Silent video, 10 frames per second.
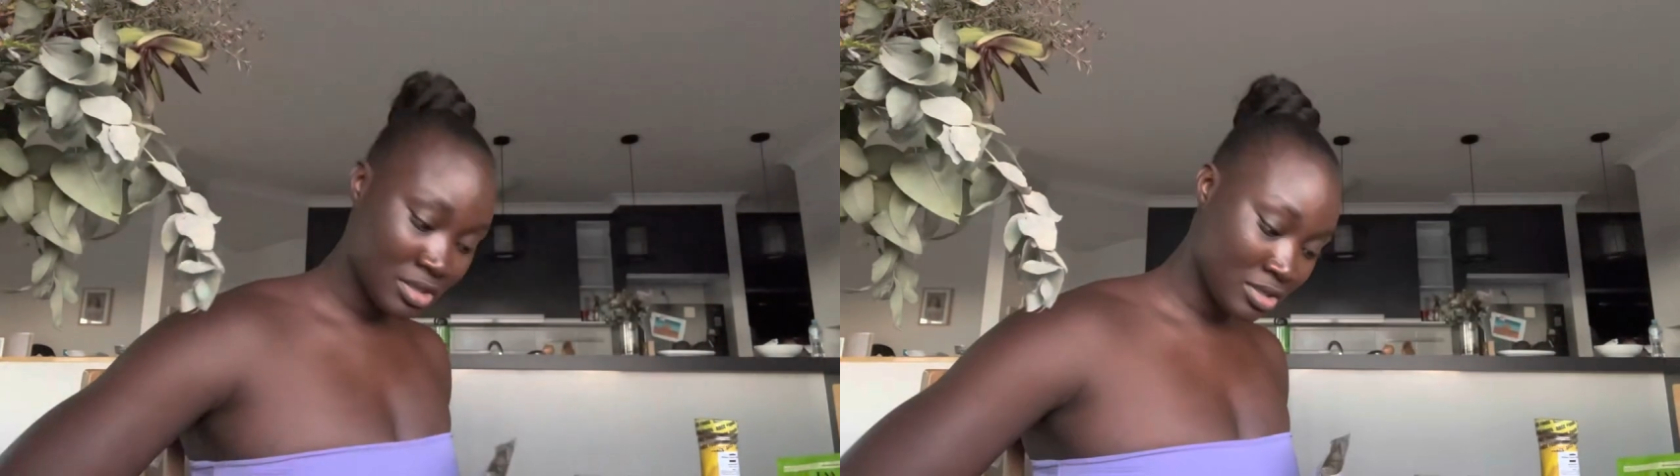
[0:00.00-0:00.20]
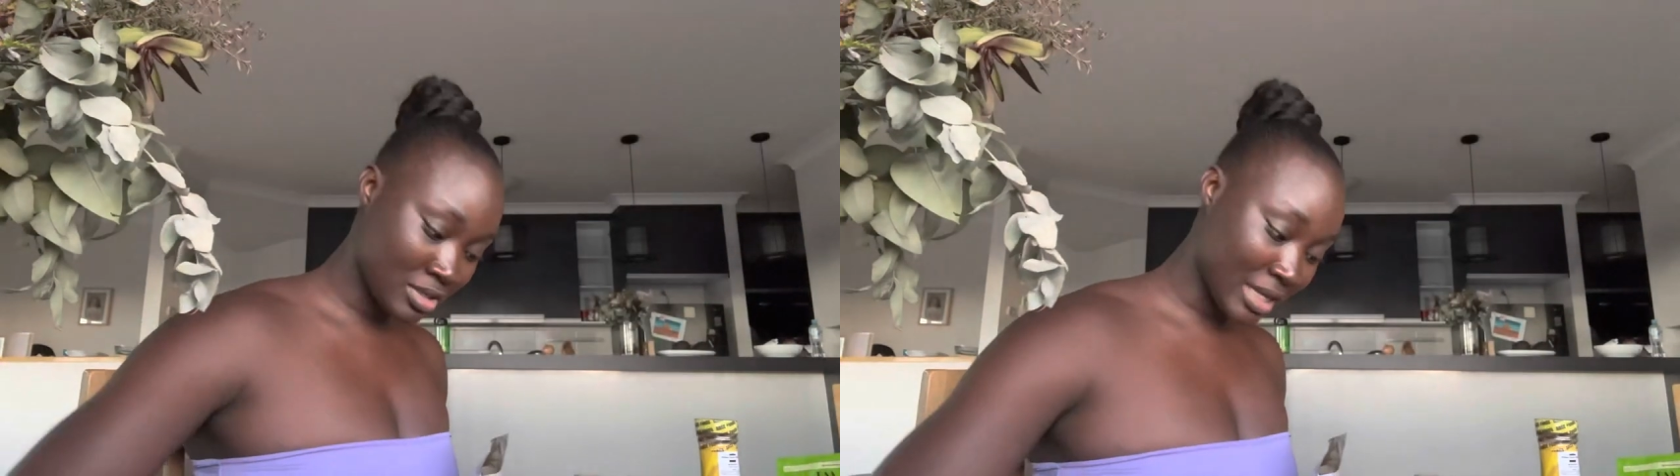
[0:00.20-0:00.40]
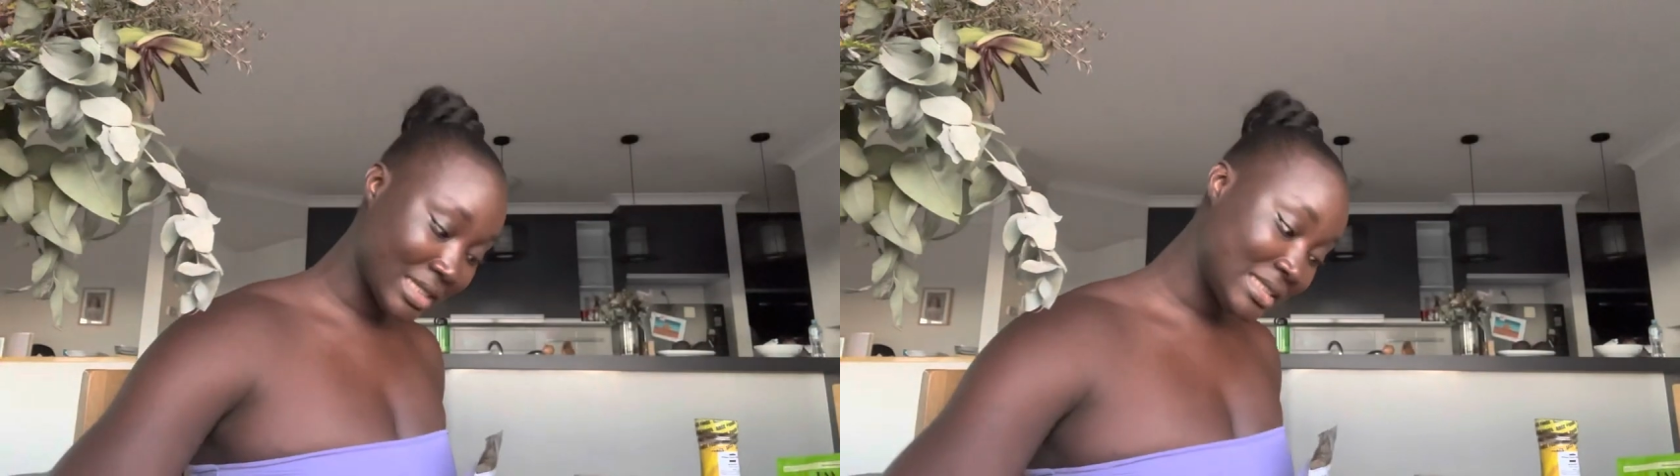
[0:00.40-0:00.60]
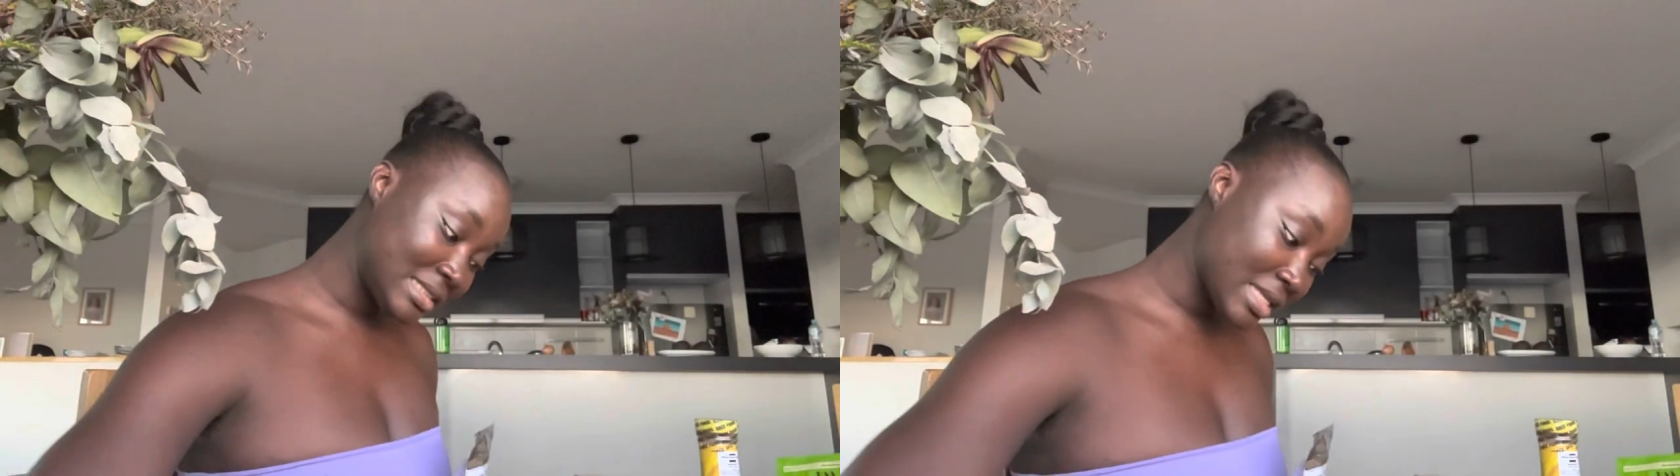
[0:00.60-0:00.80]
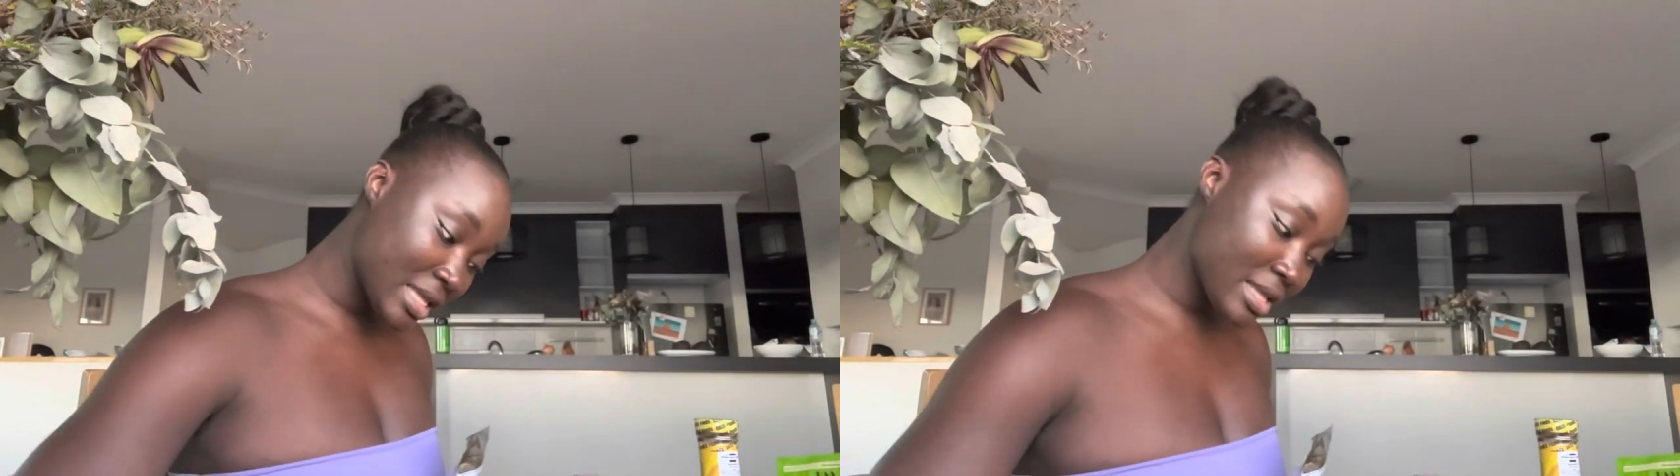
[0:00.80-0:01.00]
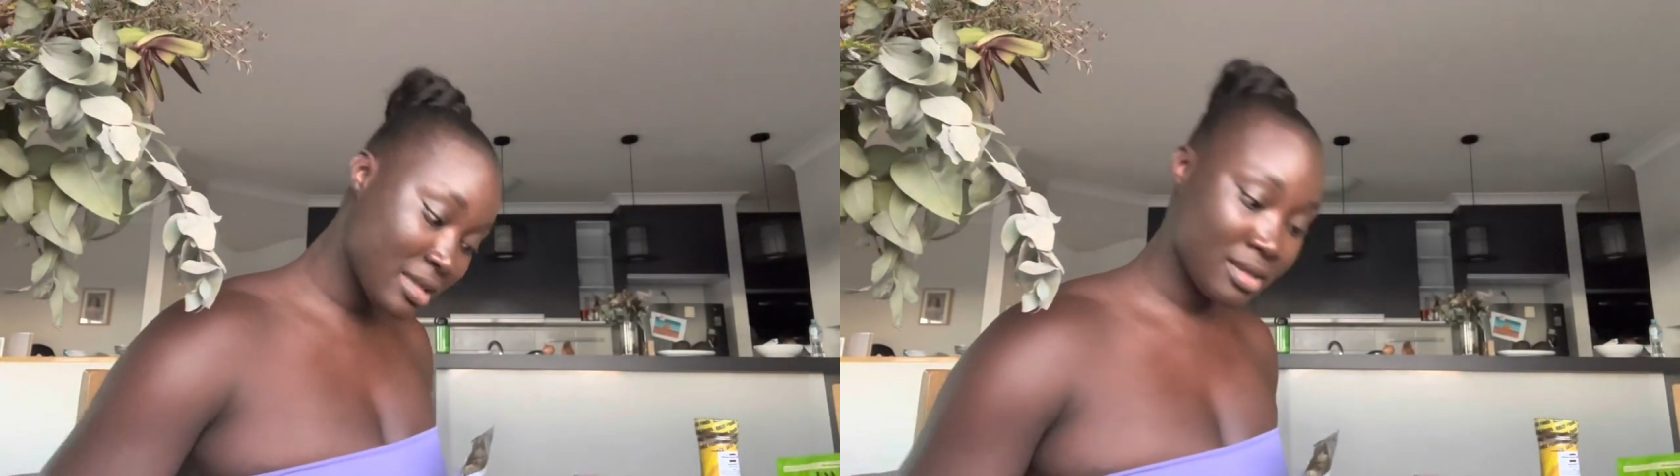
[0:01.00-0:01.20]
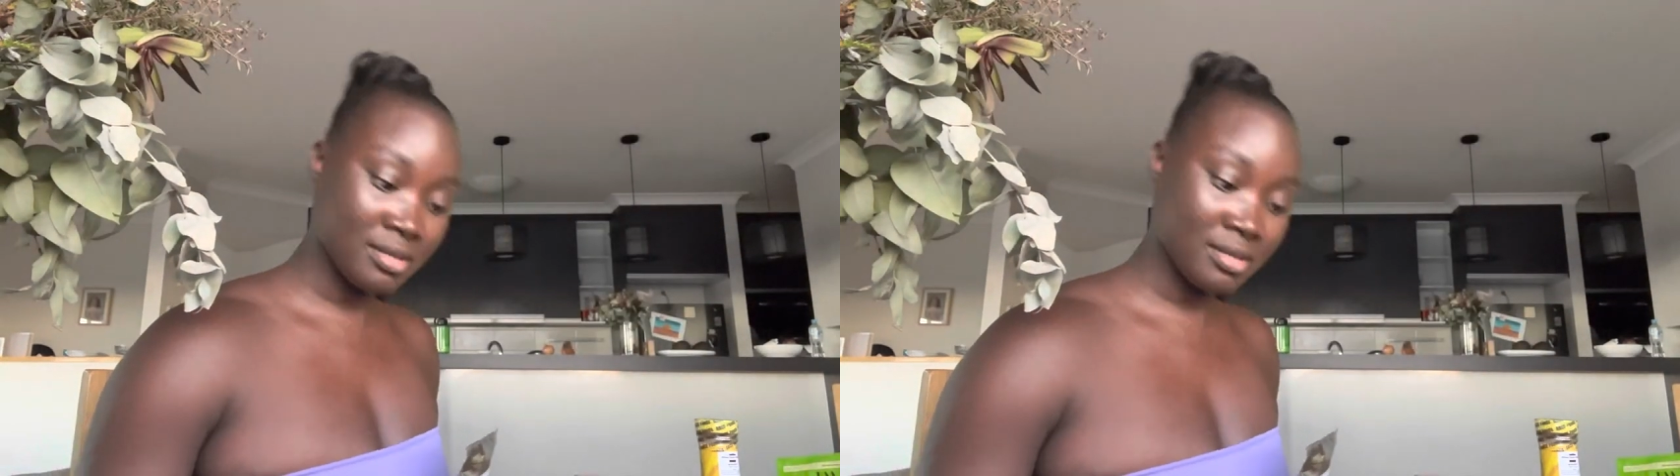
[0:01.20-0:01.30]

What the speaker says: you can see